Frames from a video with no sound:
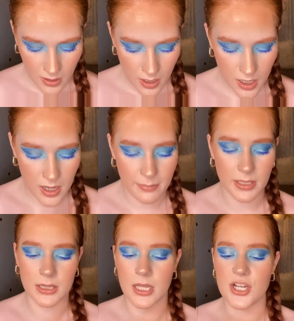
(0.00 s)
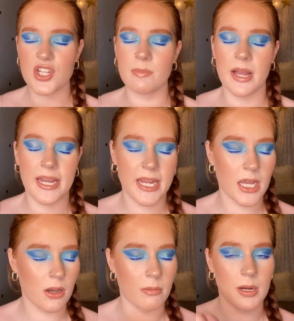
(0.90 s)
Lunch Money,
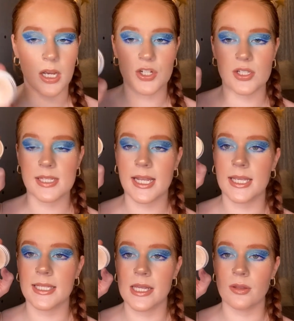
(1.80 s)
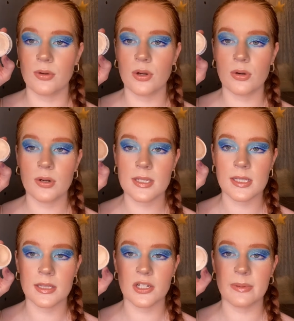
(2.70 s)
oh my gosh, it's like a yellow gold. It's a
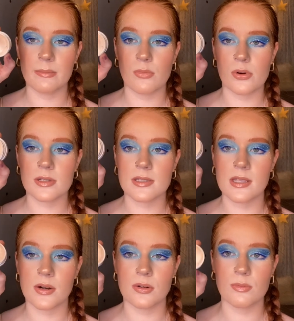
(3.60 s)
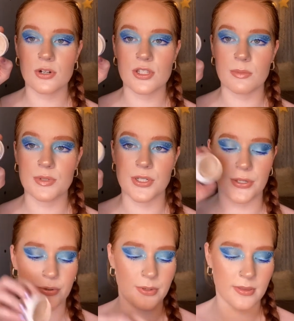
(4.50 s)
little bit more subtle, more
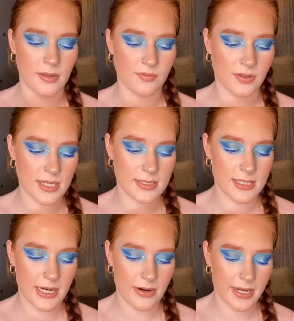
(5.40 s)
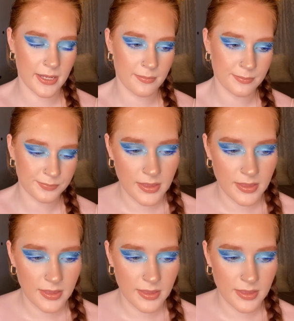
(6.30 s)
subdued than Flexitarian.